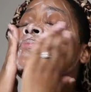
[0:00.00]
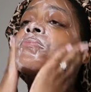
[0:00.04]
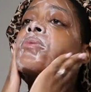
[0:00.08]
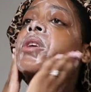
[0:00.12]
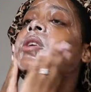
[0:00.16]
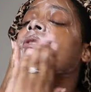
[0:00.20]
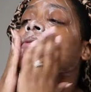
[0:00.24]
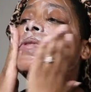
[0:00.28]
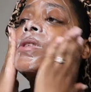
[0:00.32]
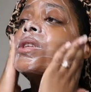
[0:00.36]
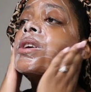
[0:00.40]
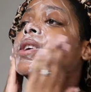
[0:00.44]

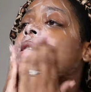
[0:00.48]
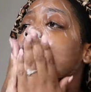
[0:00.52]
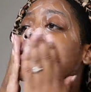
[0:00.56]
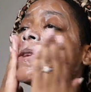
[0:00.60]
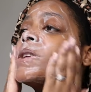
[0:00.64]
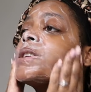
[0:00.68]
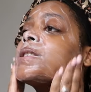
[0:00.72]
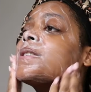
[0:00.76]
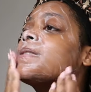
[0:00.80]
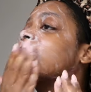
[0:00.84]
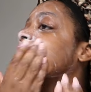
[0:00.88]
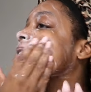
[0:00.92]
I feel like I
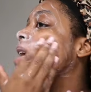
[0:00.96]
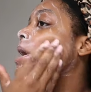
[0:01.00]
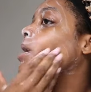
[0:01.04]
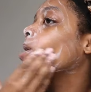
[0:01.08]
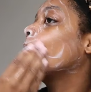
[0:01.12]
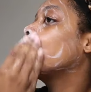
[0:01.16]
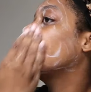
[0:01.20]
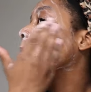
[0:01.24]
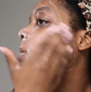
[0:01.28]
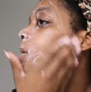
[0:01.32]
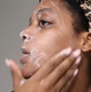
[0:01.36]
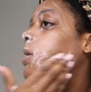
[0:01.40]
need to
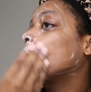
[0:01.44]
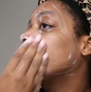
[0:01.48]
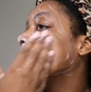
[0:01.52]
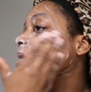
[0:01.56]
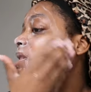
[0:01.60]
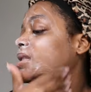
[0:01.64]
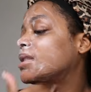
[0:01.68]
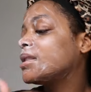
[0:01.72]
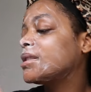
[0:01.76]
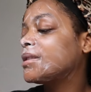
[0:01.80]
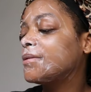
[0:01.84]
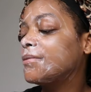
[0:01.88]
find
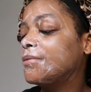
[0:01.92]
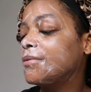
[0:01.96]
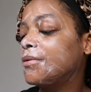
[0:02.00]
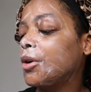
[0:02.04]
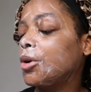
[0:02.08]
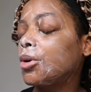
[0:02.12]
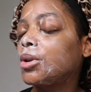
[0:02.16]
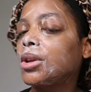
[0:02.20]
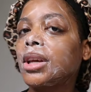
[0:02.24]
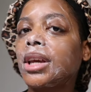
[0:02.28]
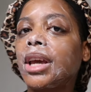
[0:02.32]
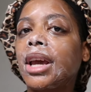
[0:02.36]

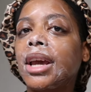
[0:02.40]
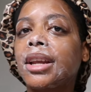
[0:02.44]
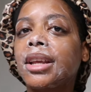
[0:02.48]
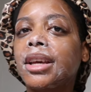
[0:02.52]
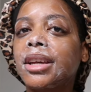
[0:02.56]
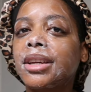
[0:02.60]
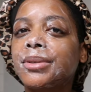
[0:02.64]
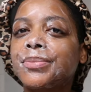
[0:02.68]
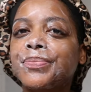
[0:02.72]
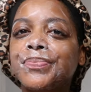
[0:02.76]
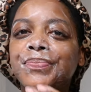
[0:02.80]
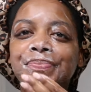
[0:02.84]

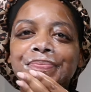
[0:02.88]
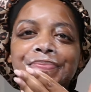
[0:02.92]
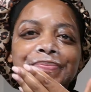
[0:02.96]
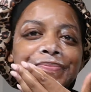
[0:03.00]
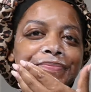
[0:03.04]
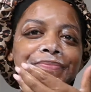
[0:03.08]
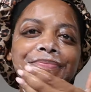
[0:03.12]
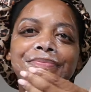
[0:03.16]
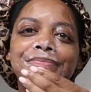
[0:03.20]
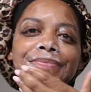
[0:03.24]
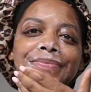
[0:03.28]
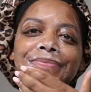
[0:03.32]
exfoliating
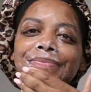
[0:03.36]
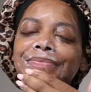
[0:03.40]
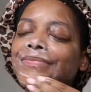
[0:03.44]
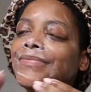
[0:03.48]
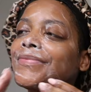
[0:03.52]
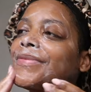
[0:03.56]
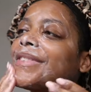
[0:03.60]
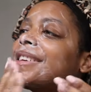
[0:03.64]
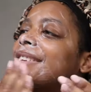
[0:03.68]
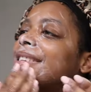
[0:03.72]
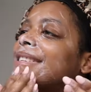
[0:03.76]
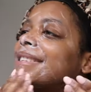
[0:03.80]

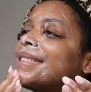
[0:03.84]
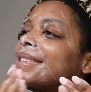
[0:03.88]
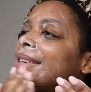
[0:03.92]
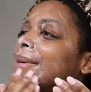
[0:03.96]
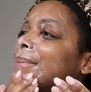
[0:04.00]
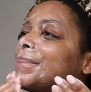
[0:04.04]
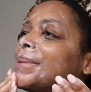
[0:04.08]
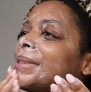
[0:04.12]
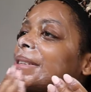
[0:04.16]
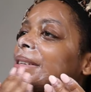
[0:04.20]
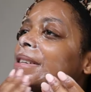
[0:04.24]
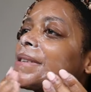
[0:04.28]

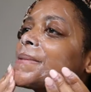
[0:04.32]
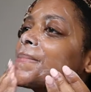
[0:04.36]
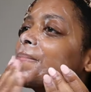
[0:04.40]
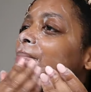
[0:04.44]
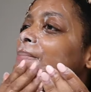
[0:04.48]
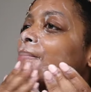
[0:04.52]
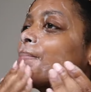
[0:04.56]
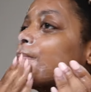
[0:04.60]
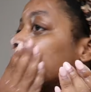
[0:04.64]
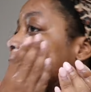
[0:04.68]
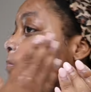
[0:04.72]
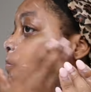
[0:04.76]

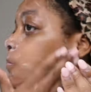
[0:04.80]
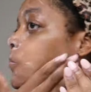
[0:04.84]
something